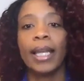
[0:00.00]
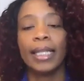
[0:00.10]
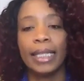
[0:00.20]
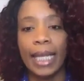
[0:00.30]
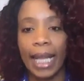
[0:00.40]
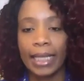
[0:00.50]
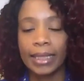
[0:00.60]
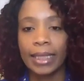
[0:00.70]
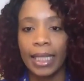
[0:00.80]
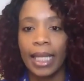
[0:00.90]

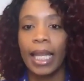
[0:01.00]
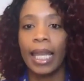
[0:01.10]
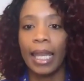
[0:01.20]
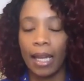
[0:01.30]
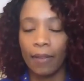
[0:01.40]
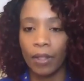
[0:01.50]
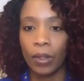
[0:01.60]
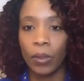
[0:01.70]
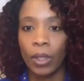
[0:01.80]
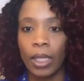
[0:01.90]
Next
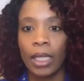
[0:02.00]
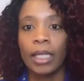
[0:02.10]
Level,